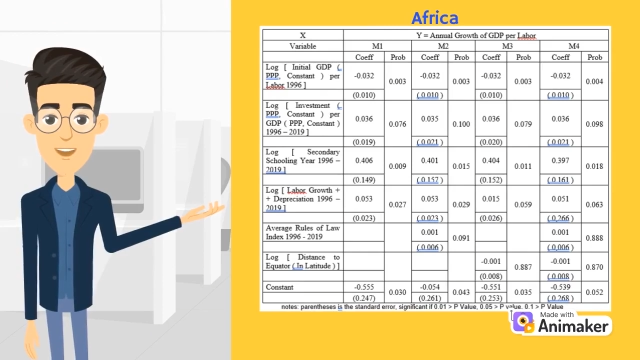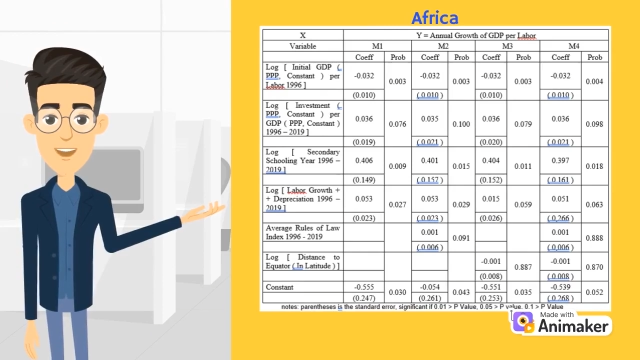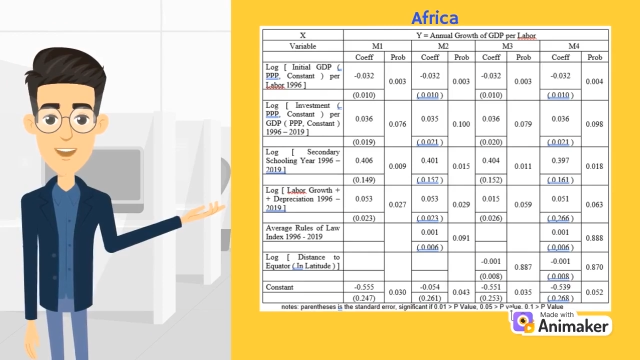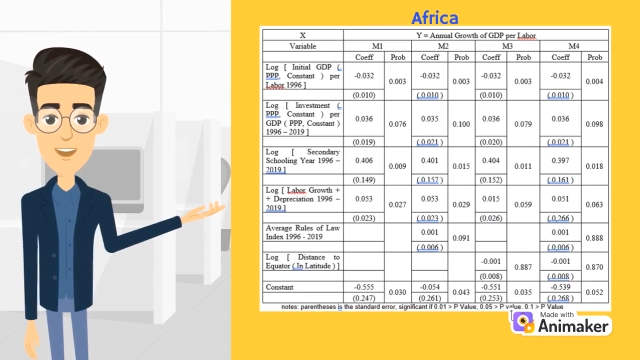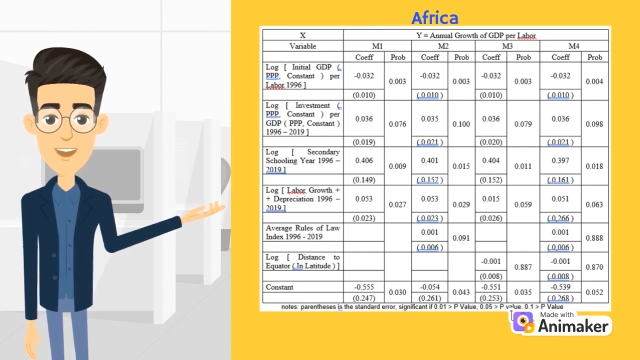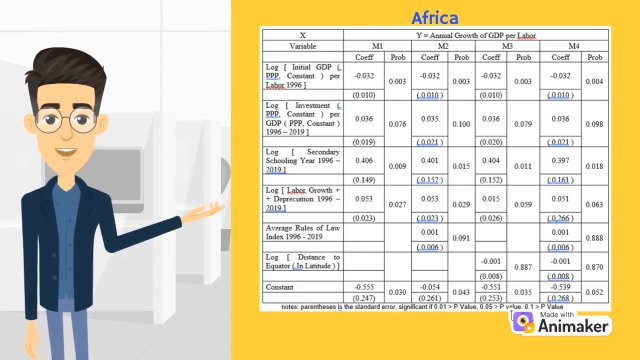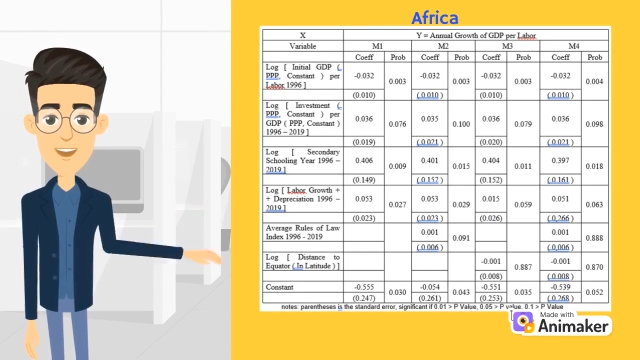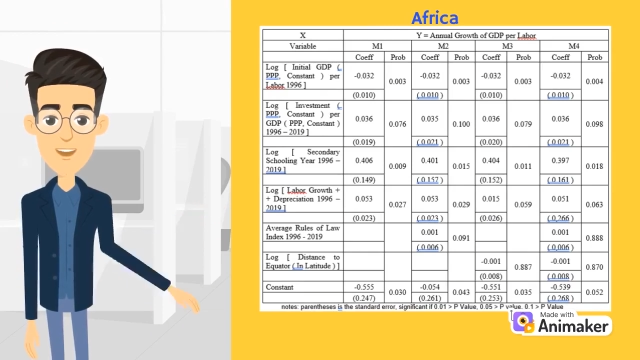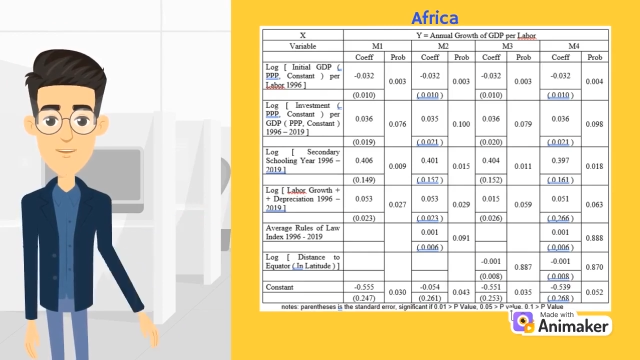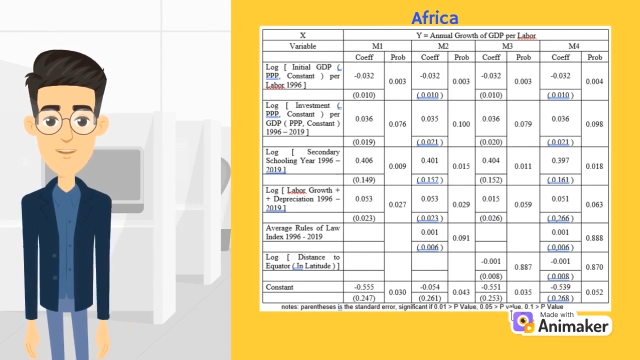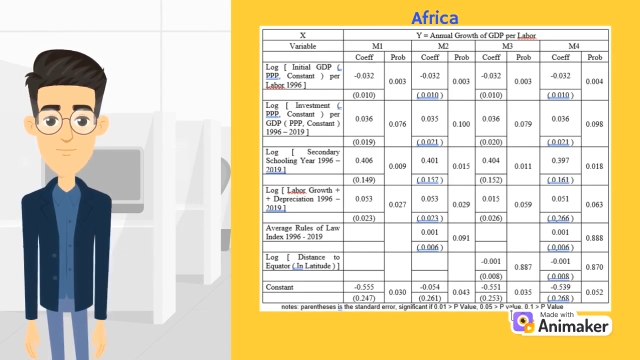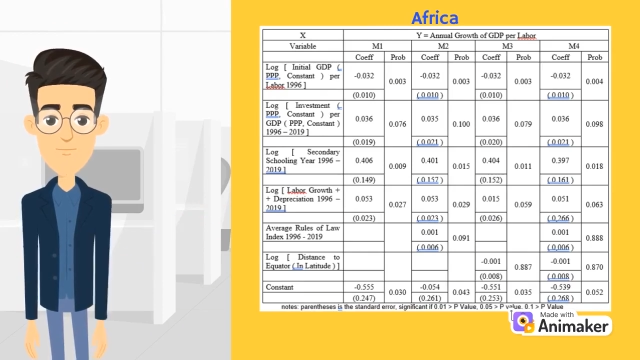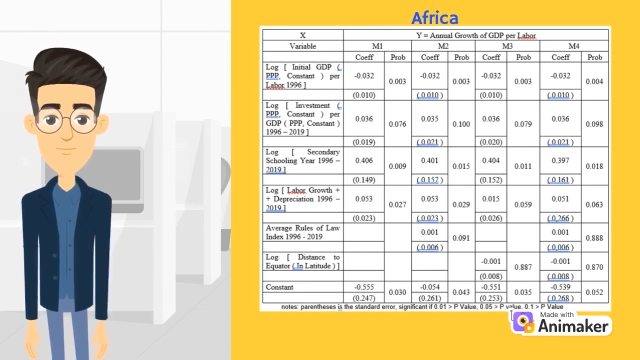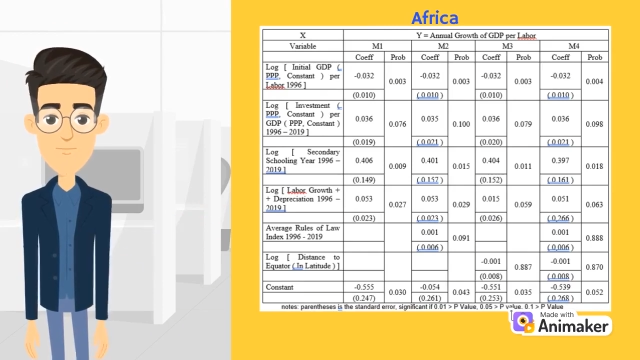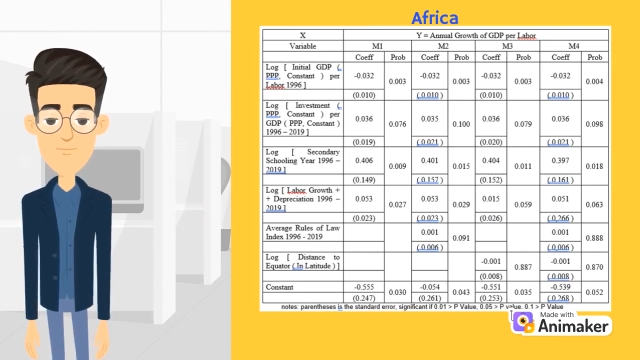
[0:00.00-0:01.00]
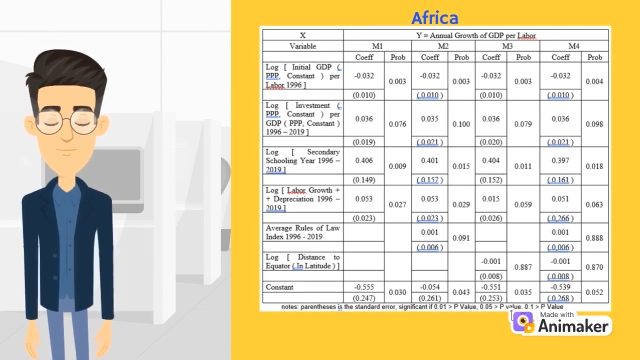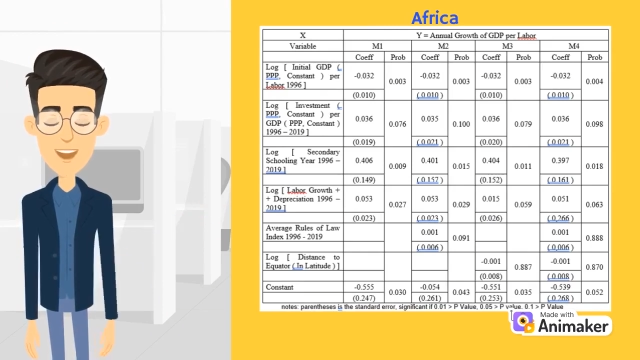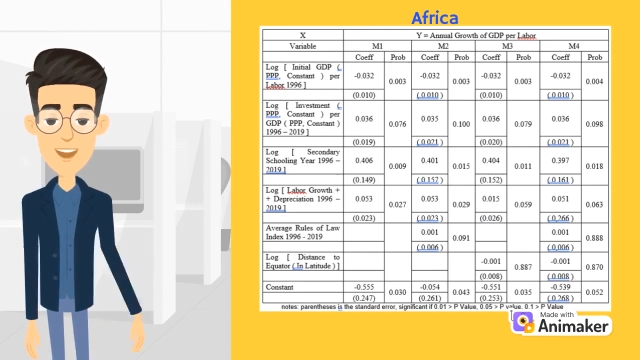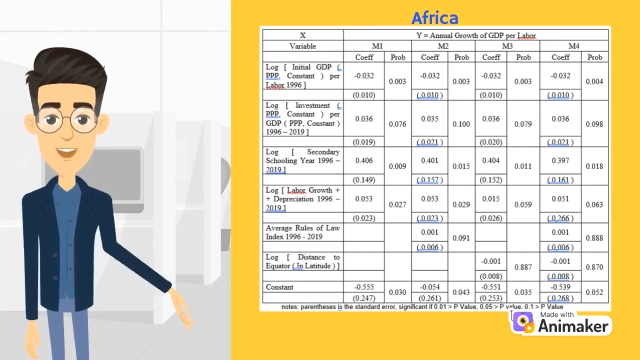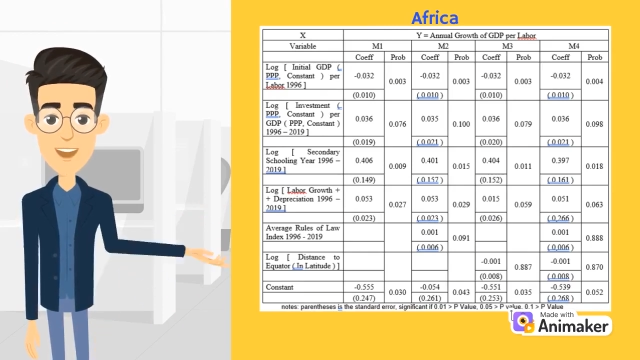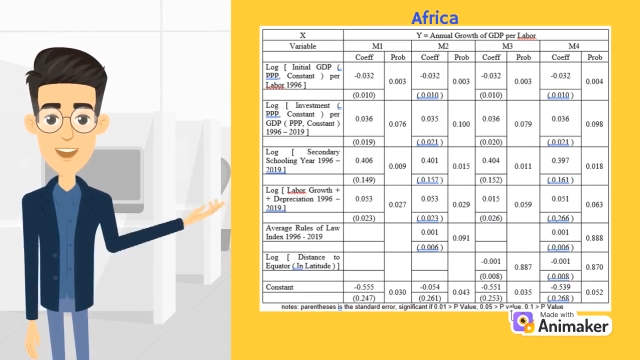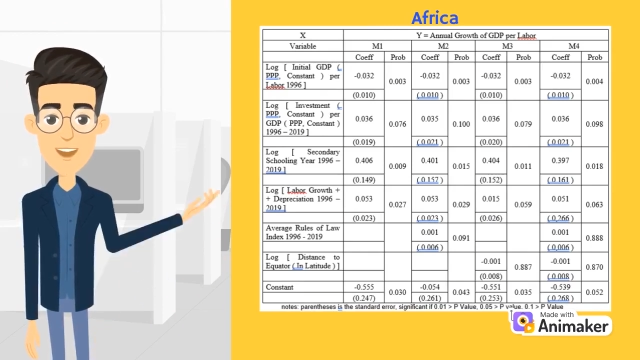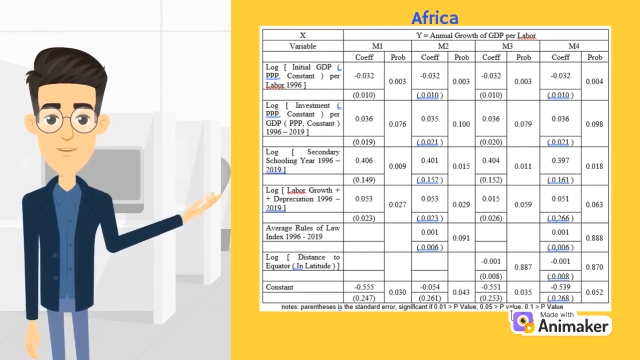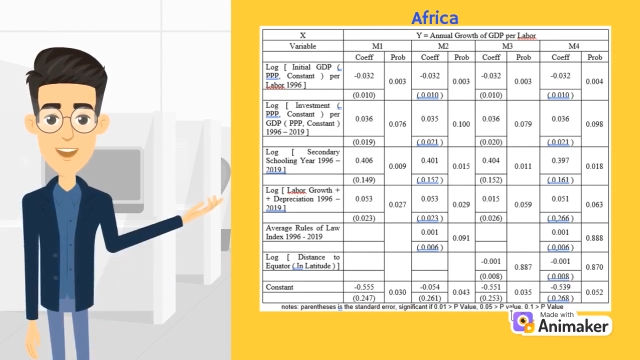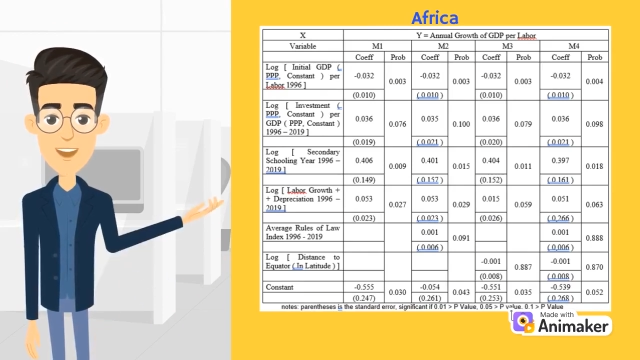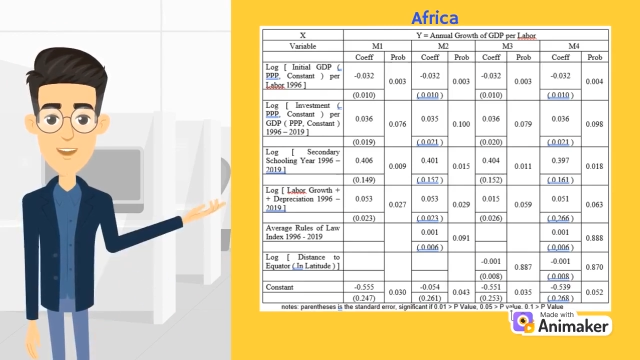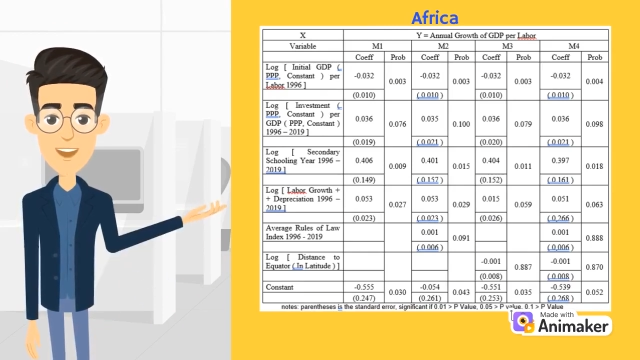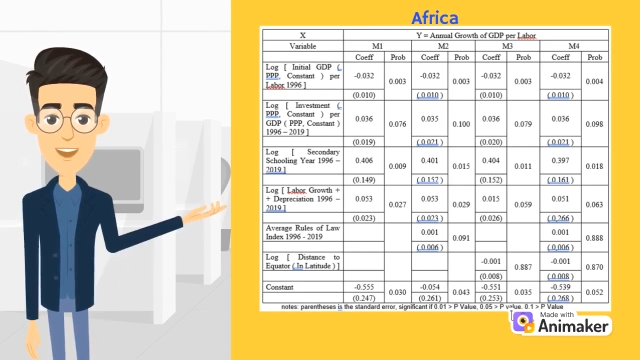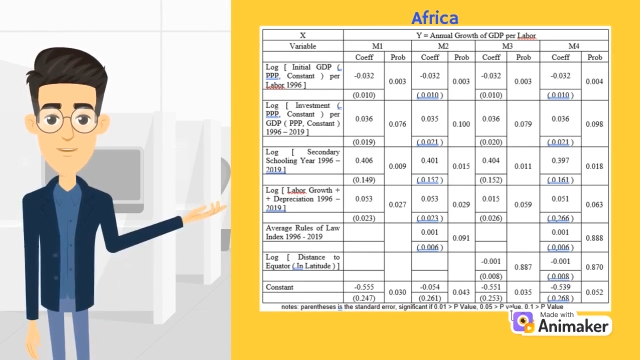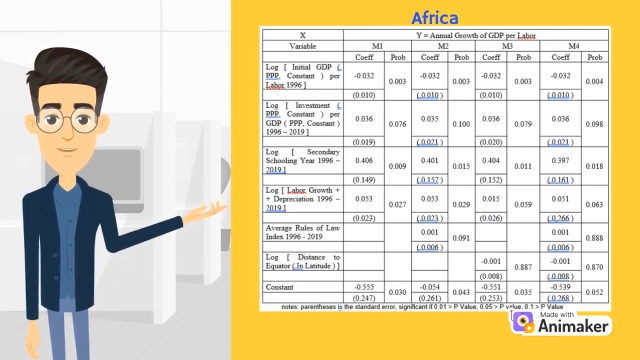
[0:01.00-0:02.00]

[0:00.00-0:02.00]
models, the rules of law